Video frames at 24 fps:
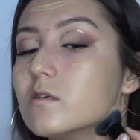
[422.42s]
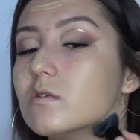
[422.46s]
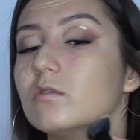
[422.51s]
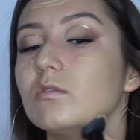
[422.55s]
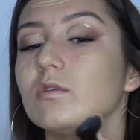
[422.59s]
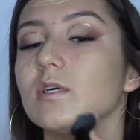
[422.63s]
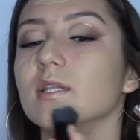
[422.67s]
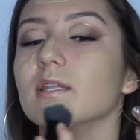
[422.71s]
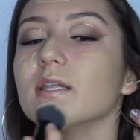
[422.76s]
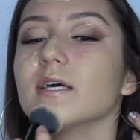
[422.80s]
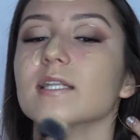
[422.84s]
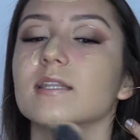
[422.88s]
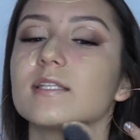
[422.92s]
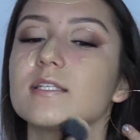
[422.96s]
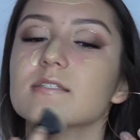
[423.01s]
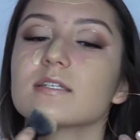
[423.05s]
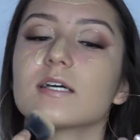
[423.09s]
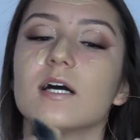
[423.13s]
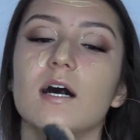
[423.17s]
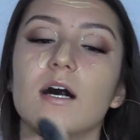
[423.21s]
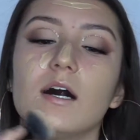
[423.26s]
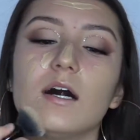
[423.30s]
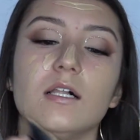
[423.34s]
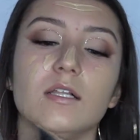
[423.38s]
Ooh, I like this
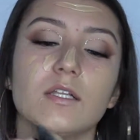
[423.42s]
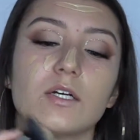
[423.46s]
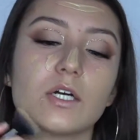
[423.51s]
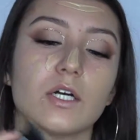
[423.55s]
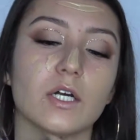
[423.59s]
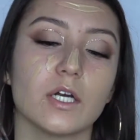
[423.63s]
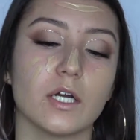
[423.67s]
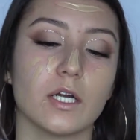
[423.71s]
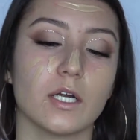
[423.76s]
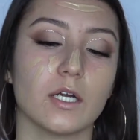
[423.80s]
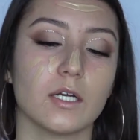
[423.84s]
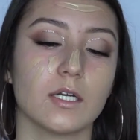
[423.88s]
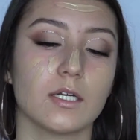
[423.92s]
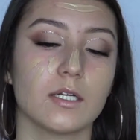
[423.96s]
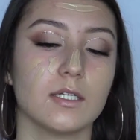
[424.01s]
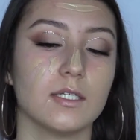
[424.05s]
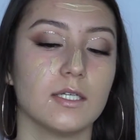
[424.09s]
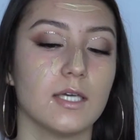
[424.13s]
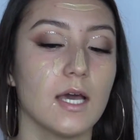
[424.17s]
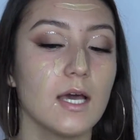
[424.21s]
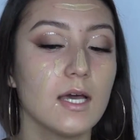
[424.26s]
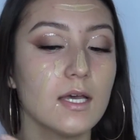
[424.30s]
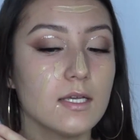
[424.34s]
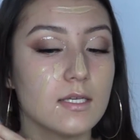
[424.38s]
color.
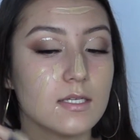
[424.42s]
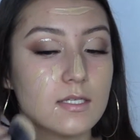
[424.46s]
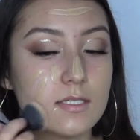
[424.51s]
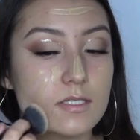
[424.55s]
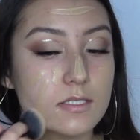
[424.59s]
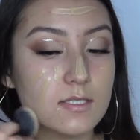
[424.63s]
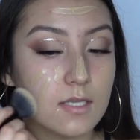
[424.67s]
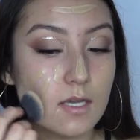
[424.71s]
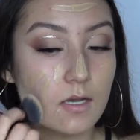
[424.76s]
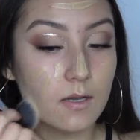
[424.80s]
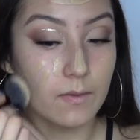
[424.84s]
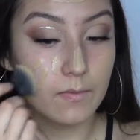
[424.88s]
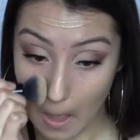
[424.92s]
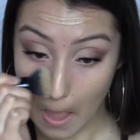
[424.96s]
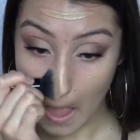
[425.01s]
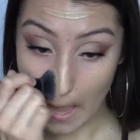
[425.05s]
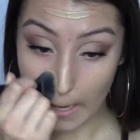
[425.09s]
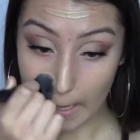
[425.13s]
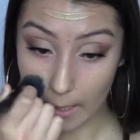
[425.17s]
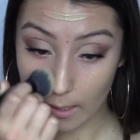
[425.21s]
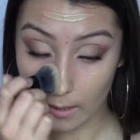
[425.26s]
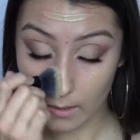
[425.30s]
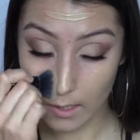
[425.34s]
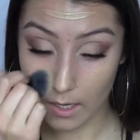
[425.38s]
Yes.
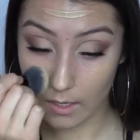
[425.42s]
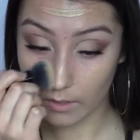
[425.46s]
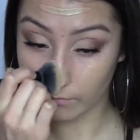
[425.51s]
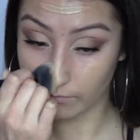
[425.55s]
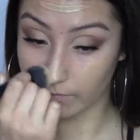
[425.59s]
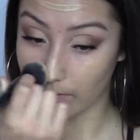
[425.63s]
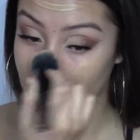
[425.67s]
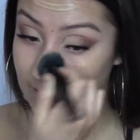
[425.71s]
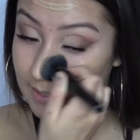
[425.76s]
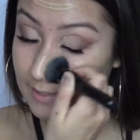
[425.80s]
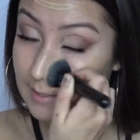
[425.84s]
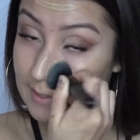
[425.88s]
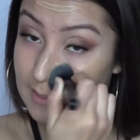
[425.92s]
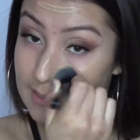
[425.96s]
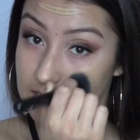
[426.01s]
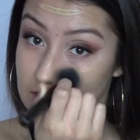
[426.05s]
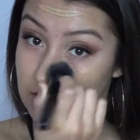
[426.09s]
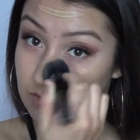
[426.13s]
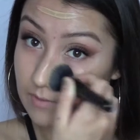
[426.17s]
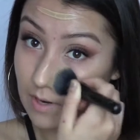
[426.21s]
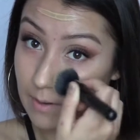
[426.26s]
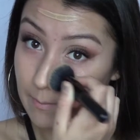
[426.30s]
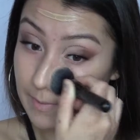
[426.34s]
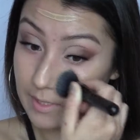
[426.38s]
I get a lot of redness
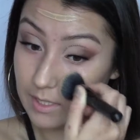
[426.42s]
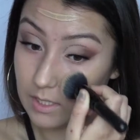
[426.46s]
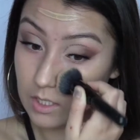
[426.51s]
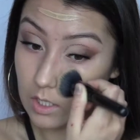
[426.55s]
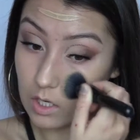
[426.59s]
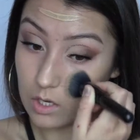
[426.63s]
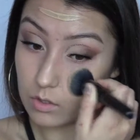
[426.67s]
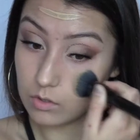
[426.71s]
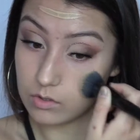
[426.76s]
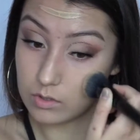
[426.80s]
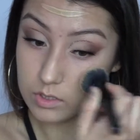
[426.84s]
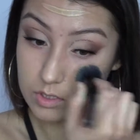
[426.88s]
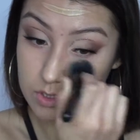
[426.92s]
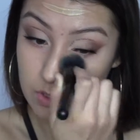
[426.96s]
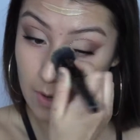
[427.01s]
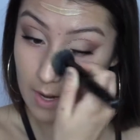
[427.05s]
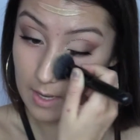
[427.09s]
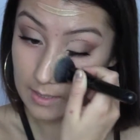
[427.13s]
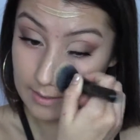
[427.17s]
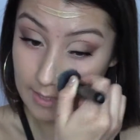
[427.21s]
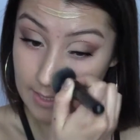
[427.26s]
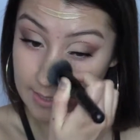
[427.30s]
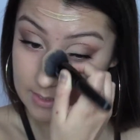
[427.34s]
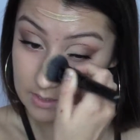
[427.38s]
around my nose, so
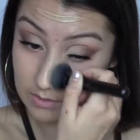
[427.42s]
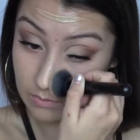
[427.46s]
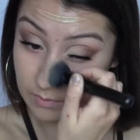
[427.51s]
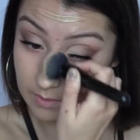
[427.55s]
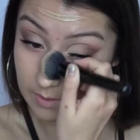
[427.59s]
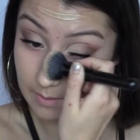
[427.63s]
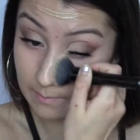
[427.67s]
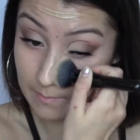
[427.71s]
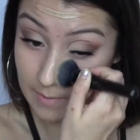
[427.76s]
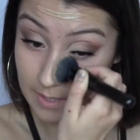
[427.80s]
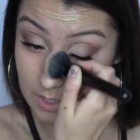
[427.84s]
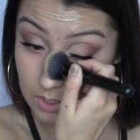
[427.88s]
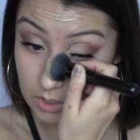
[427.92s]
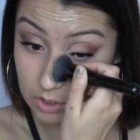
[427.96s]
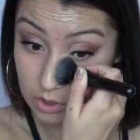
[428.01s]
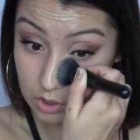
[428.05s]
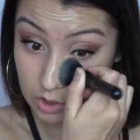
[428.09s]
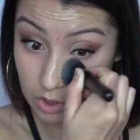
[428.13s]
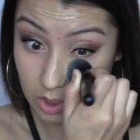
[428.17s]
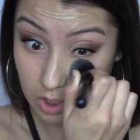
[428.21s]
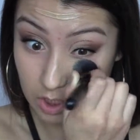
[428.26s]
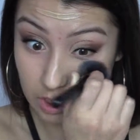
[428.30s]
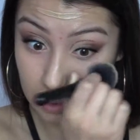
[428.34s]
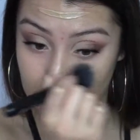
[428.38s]
I like to really make
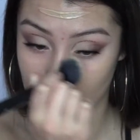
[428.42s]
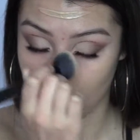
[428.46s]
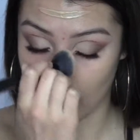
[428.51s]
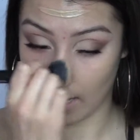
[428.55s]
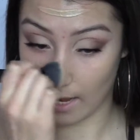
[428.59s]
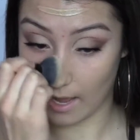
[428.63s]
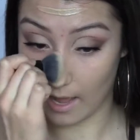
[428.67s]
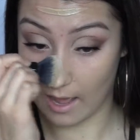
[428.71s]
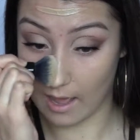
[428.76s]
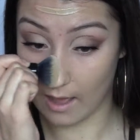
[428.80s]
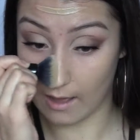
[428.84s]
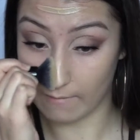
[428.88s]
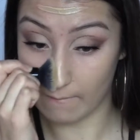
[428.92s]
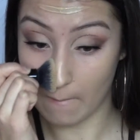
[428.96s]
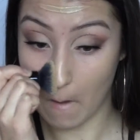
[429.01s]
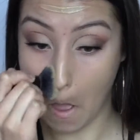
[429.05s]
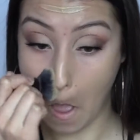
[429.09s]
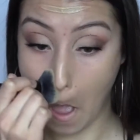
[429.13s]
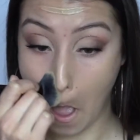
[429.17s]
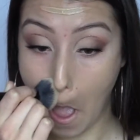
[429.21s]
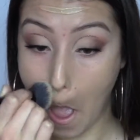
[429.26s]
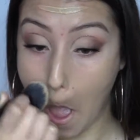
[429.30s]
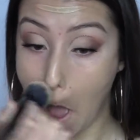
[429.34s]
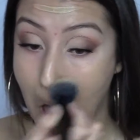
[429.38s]
sure that I have
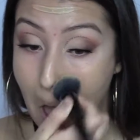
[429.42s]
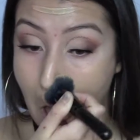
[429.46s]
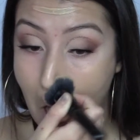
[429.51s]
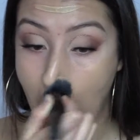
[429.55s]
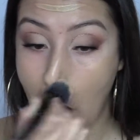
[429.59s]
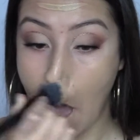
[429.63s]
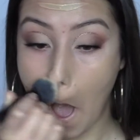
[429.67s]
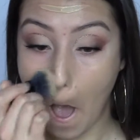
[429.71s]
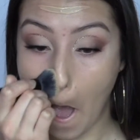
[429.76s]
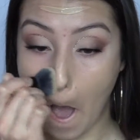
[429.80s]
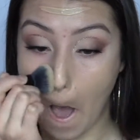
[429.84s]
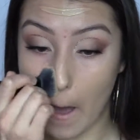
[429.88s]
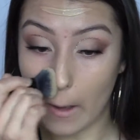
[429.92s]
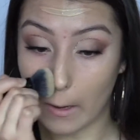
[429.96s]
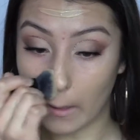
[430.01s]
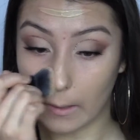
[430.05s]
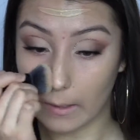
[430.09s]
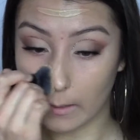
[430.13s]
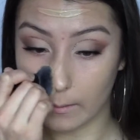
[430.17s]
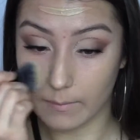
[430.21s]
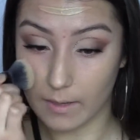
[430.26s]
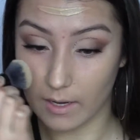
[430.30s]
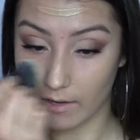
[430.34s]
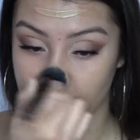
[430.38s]
a
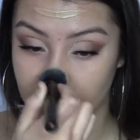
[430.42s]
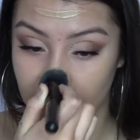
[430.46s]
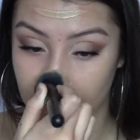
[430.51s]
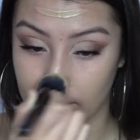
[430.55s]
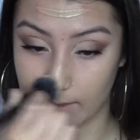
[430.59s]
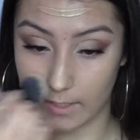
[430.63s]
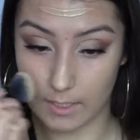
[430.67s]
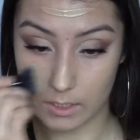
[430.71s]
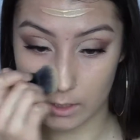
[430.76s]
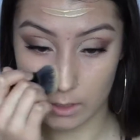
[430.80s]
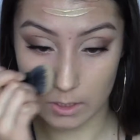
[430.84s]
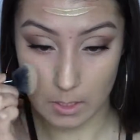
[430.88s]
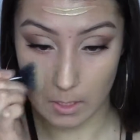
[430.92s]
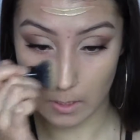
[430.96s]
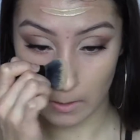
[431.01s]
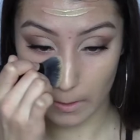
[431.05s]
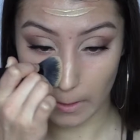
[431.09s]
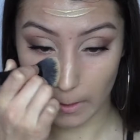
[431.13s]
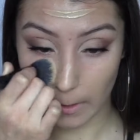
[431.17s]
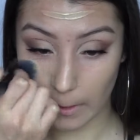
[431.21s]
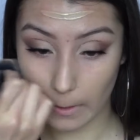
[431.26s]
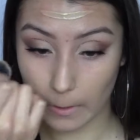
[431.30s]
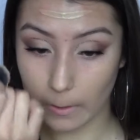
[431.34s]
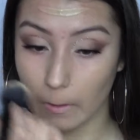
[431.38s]
good amount of foundation on
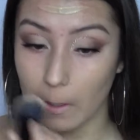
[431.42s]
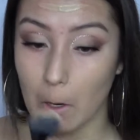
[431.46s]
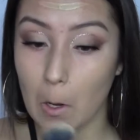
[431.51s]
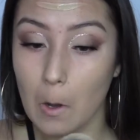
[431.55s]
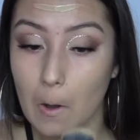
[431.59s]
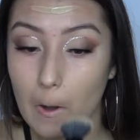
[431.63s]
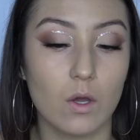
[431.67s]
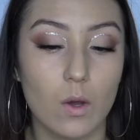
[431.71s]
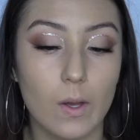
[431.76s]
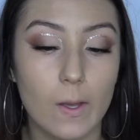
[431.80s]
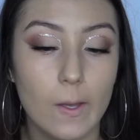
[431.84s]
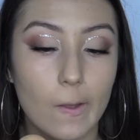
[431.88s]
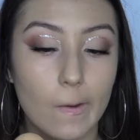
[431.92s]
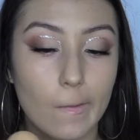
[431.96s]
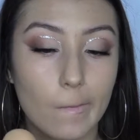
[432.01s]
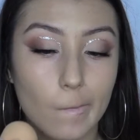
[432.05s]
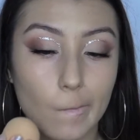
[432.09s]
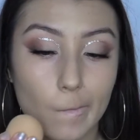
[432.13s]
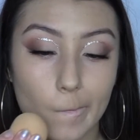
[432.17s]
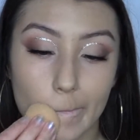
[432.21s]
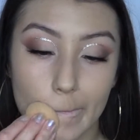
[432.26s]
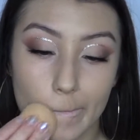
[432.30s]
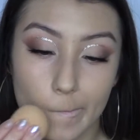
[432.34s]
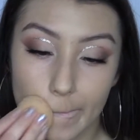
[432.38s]
there. It's a very
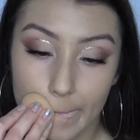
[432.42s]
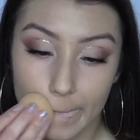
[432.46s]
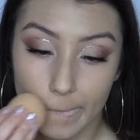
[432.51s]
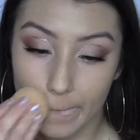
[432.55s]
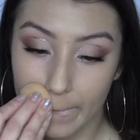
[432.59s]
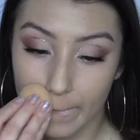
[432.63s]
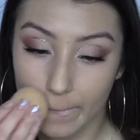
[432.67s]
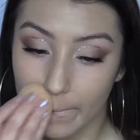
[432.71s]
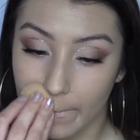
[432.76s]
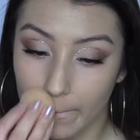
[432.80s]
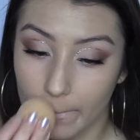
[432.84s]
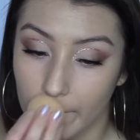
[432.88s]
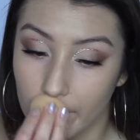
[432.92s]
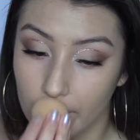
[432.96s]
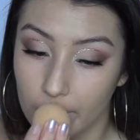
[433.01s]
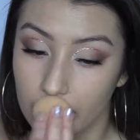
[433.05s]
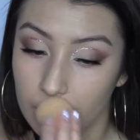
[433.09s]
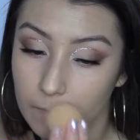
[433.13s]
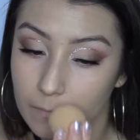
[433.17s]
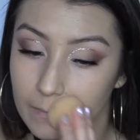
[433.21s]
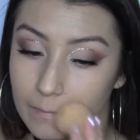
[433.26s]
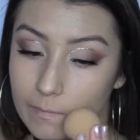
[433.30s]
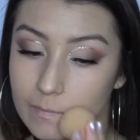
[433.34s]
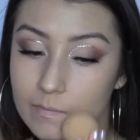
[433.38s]
natural finish. I'm definitely
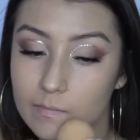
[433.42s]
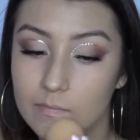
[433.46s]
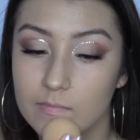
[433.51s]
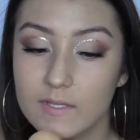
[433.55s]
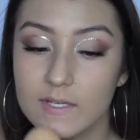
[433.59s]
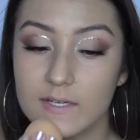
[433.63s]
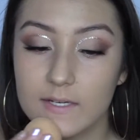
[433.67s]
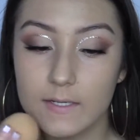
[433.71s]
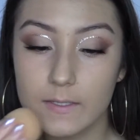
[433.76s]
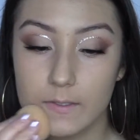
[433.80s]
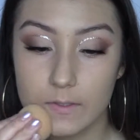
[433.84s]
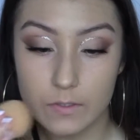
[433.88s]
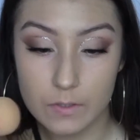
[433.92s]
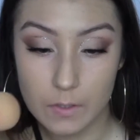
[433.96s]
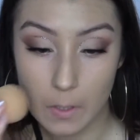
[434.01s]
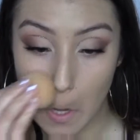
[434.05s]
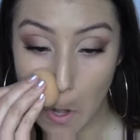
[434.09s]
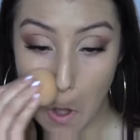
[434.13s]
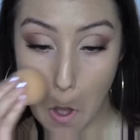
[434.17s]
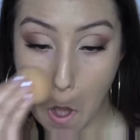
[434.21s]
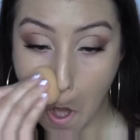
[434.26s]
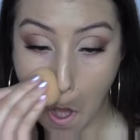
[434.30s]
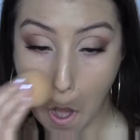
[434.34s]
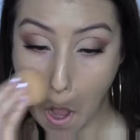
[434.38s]
gonna go in with my beauty
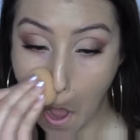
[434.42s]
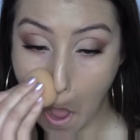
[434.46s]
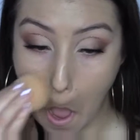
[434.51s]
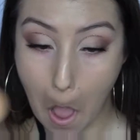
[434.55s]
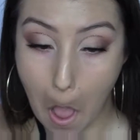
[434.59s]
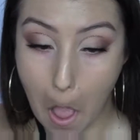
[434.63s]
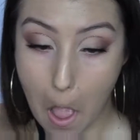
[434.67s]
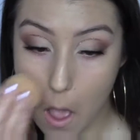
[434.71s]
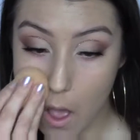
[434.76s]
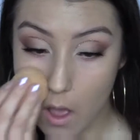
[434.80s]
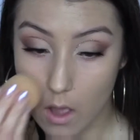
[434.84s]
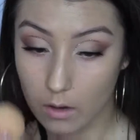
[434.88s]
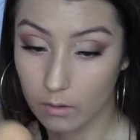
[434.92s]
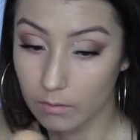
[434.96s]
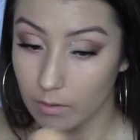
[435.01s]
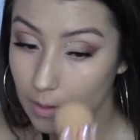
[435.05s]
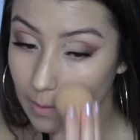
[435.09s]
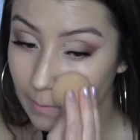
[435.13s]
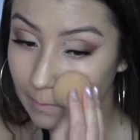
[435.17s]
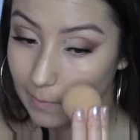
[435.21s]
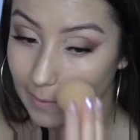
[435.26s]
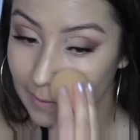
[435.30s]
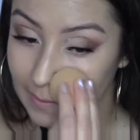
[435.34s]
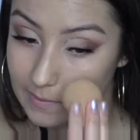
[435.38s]
blender to soak up
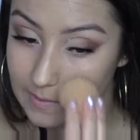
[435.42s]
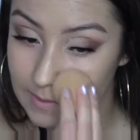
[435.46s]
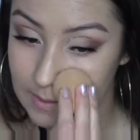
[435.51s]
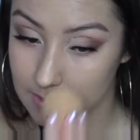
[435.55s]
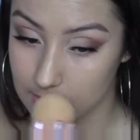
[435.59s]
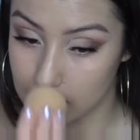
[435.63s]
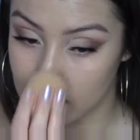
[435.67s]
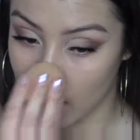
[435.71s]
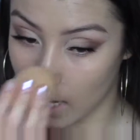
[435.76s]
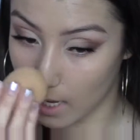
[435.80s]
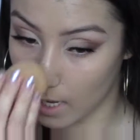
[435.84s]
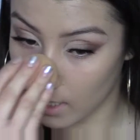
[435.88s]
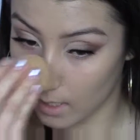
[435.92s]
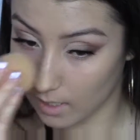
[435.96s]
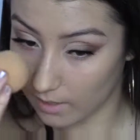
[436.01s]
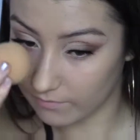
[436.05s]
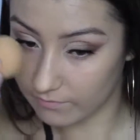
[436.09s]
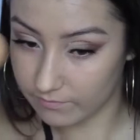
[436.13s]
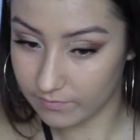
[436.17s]
excess product,